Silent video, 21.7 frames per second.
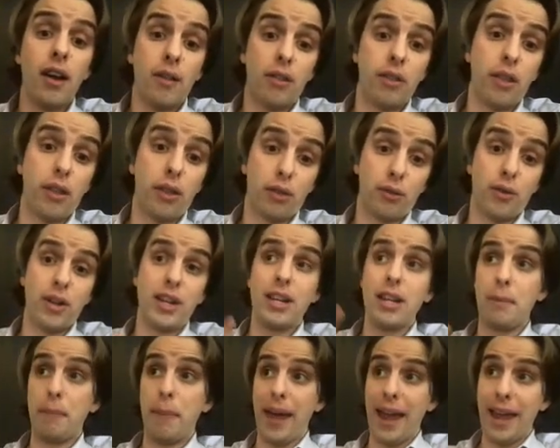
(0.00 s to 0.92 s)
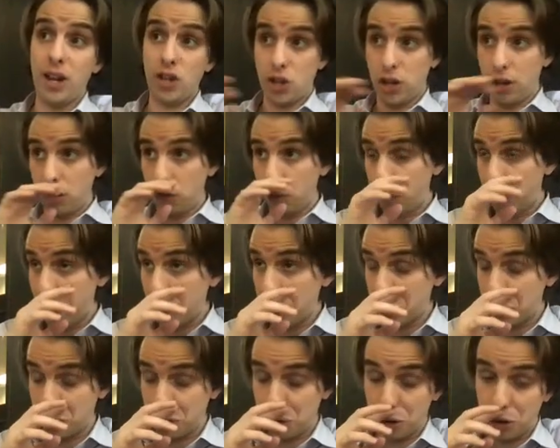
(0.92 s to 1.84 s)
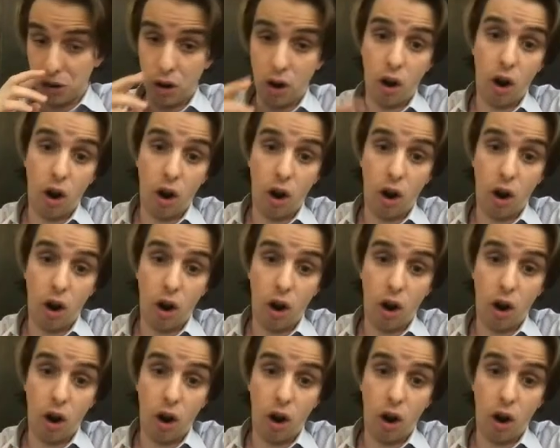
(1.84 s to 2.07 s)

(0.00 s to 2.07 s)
the 3D patient registered